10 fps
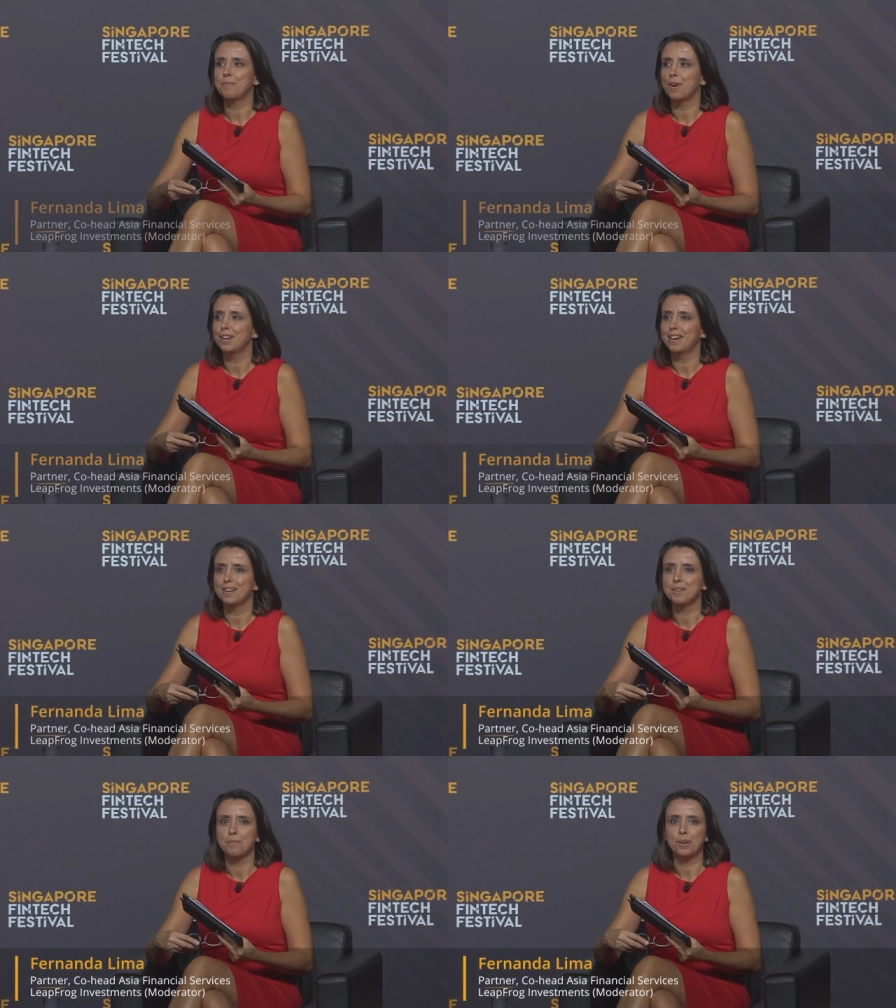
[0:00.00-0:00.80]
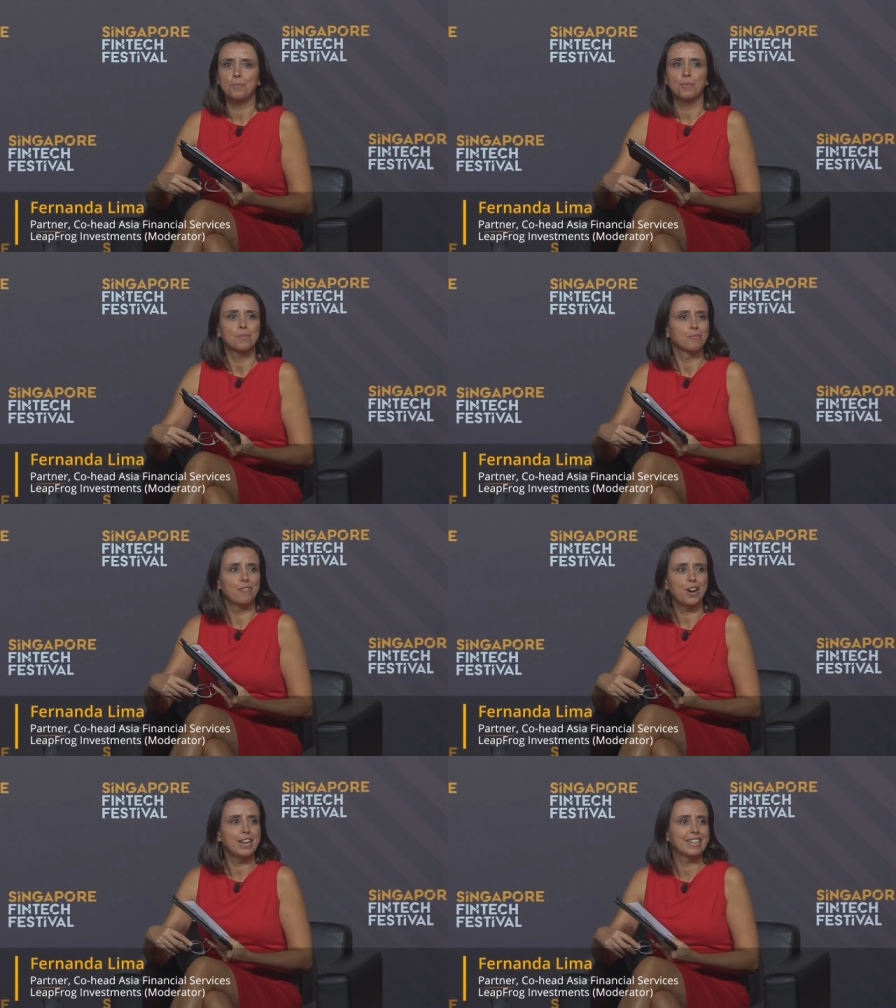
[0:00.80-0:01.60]
What
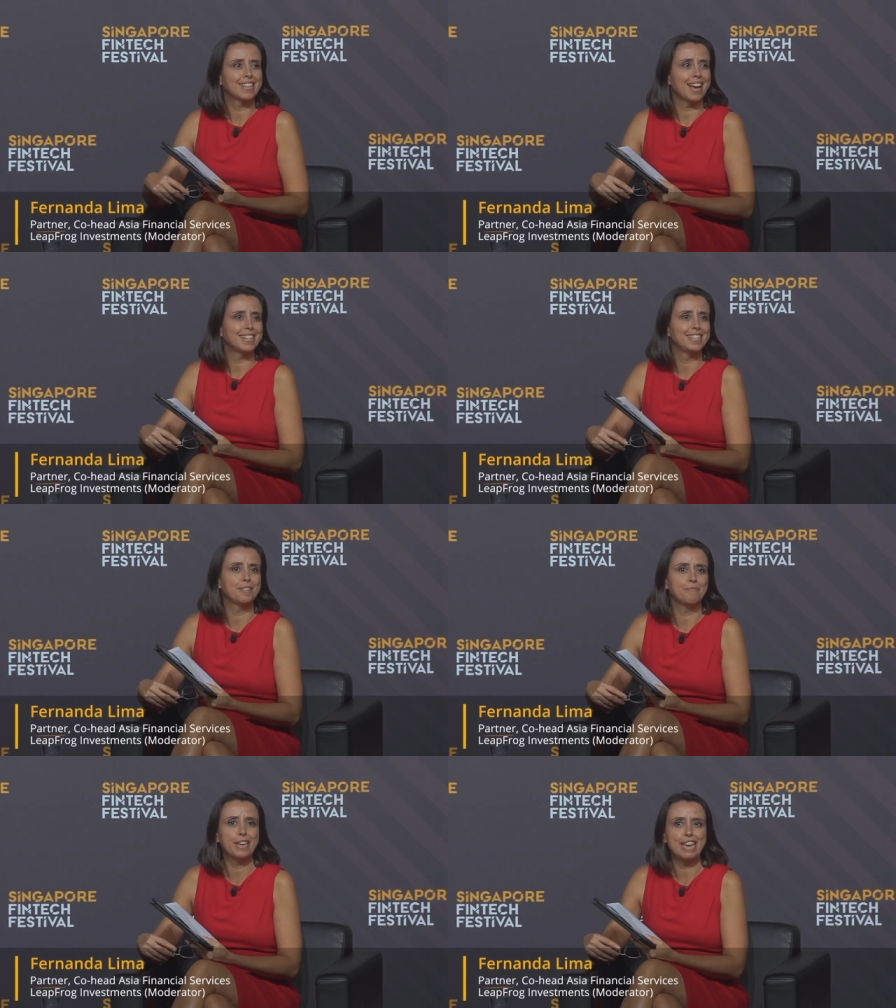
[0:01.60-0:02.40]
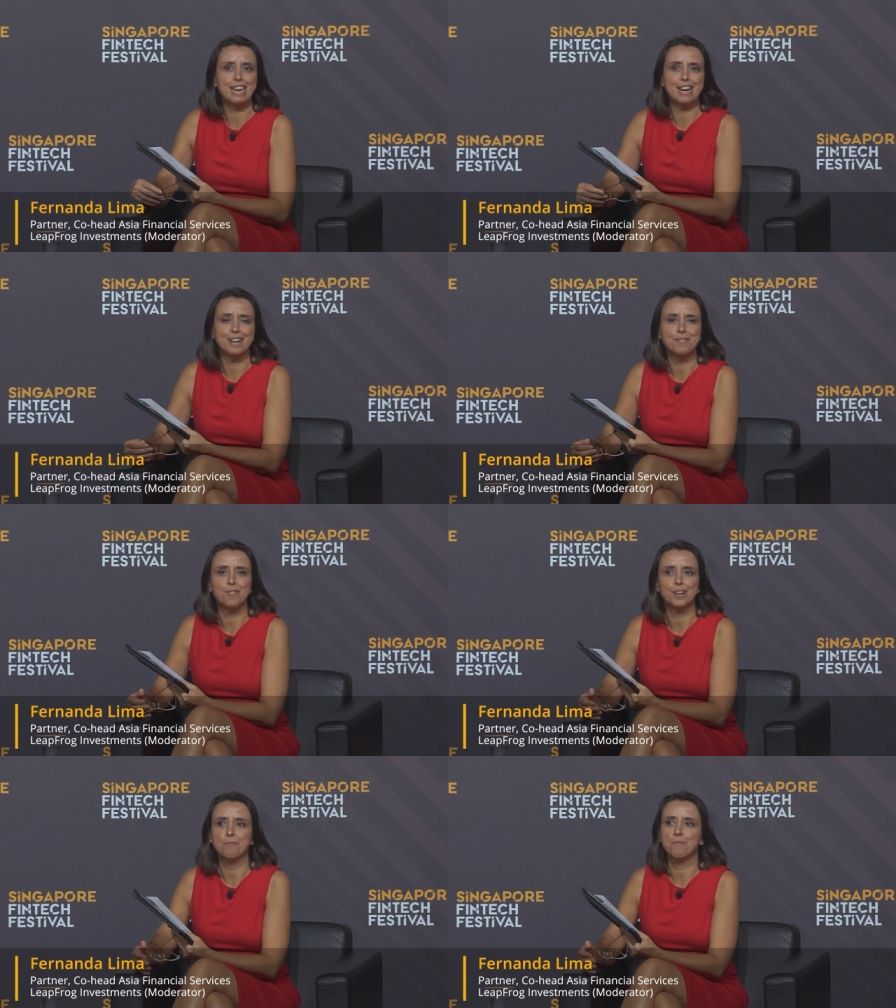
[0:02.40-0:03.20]
very exciting to be here.
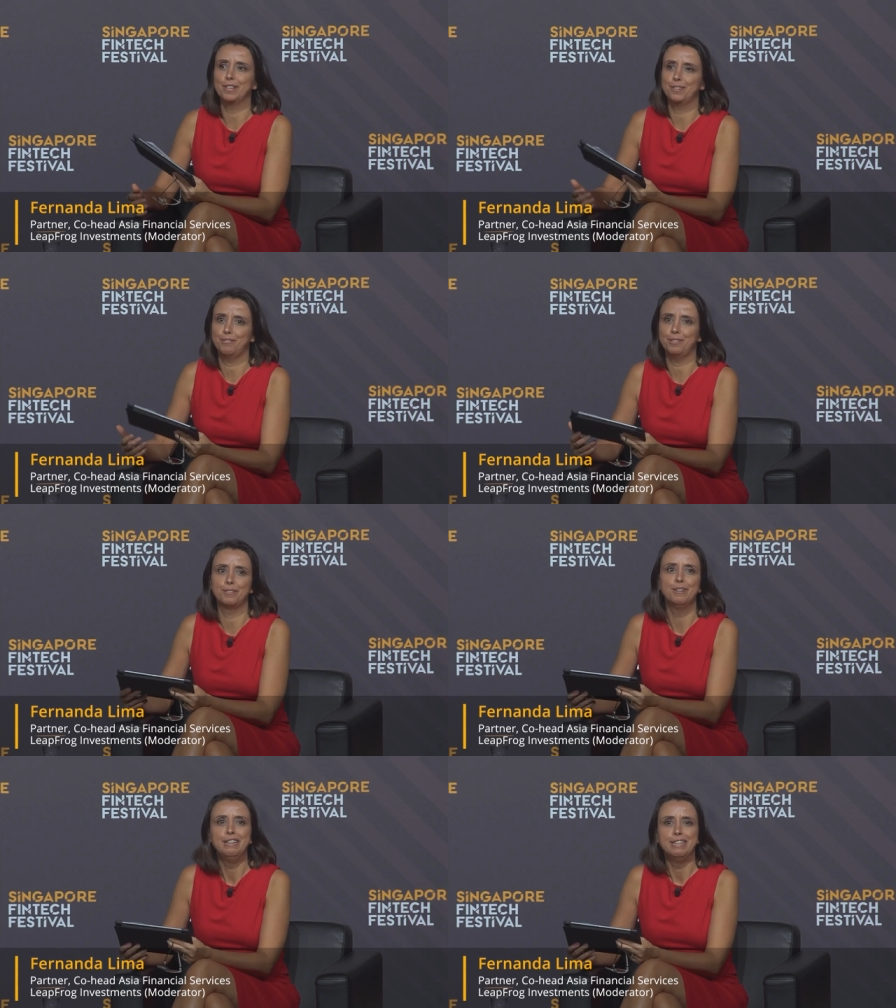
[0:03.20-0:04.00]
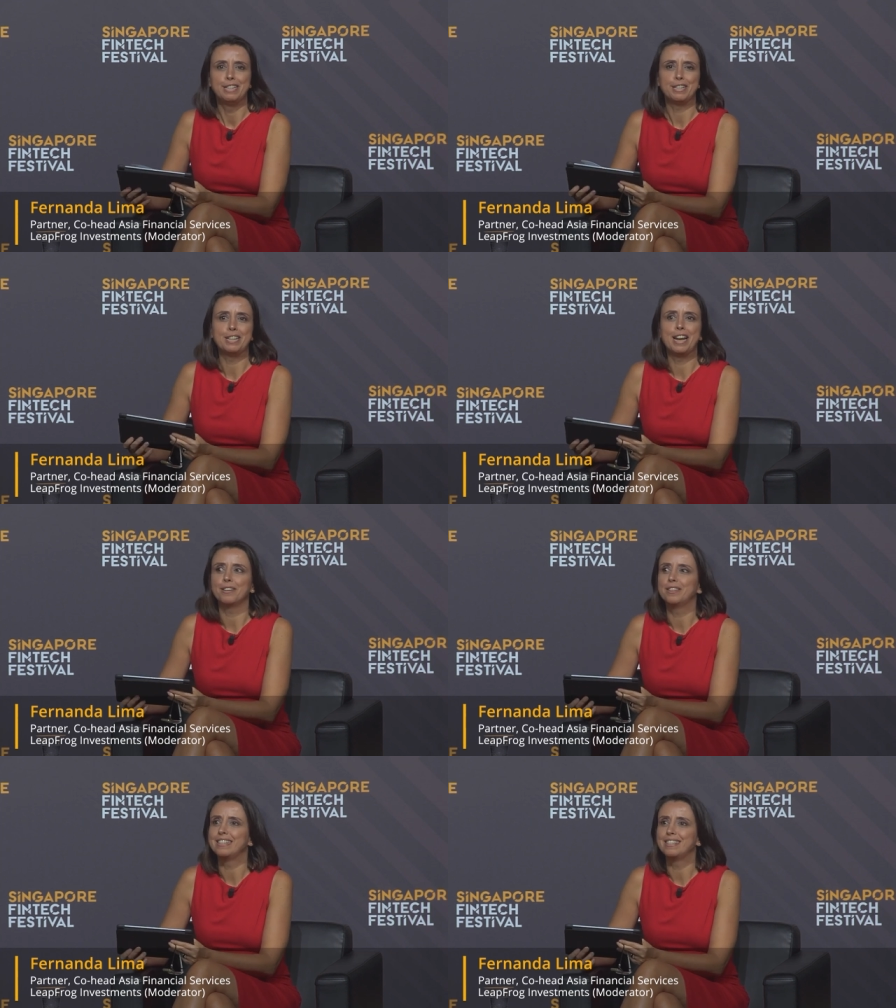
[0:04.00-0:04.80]
What a wonderful
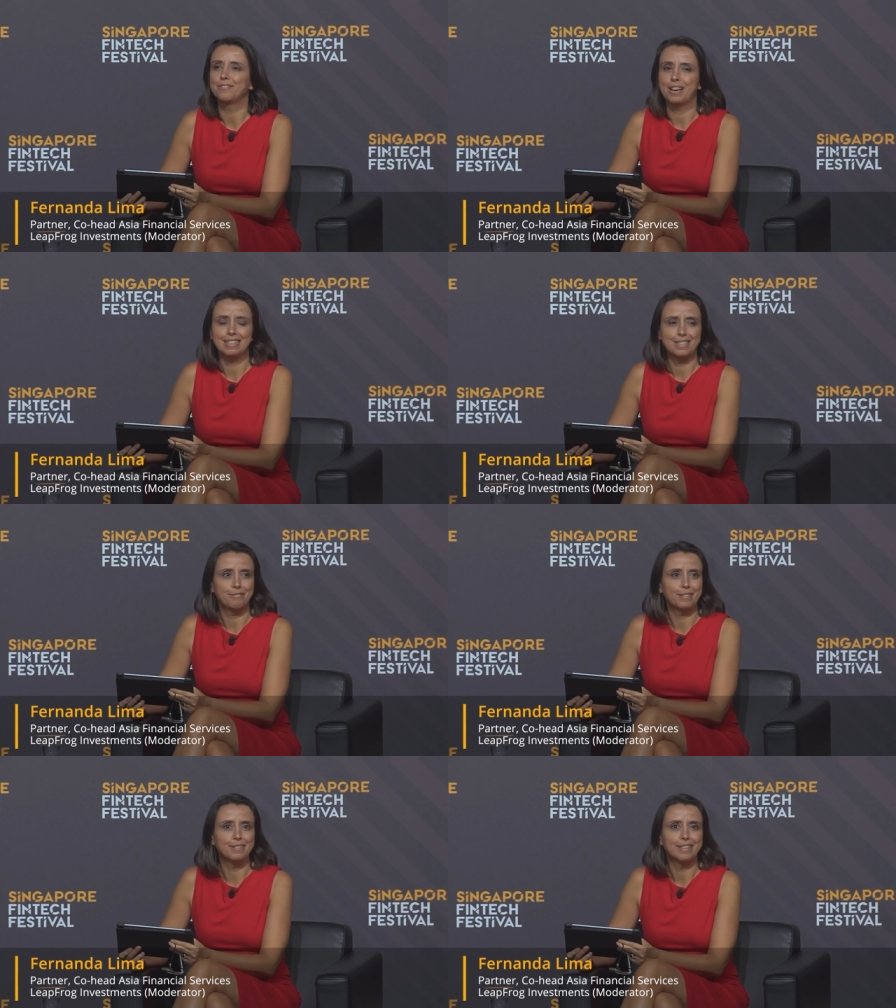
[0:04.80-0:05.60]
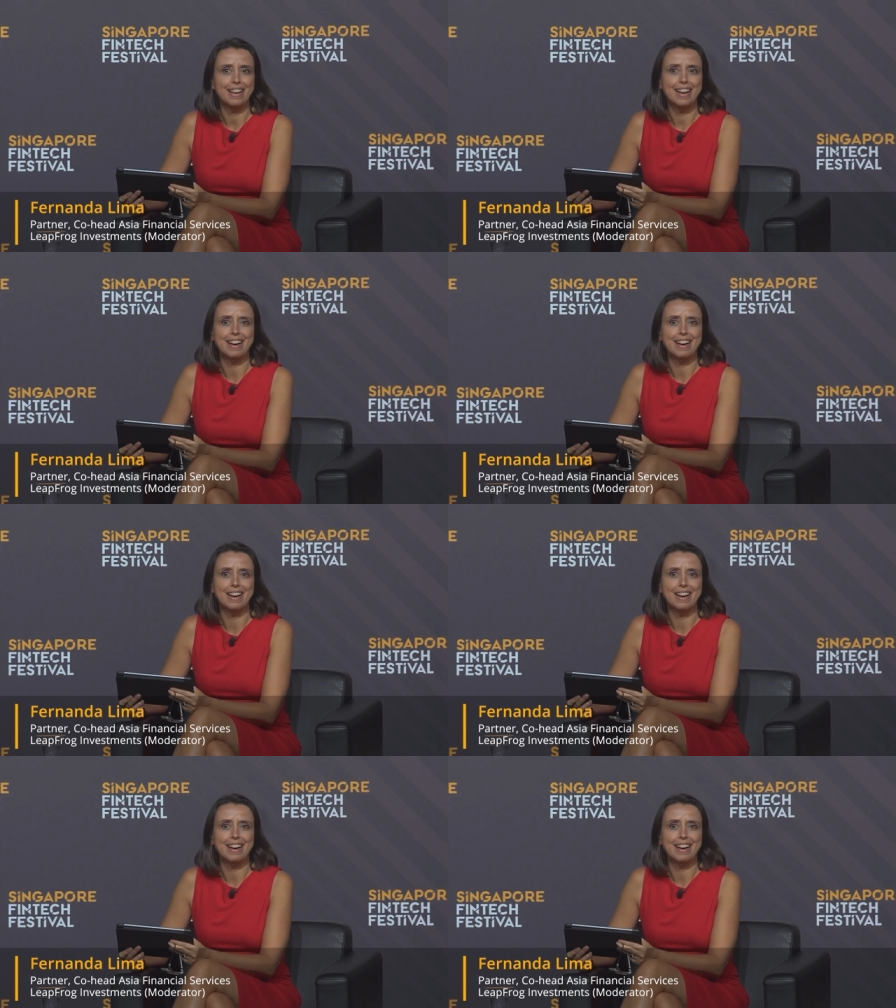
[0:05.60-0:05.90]
turnout this festival.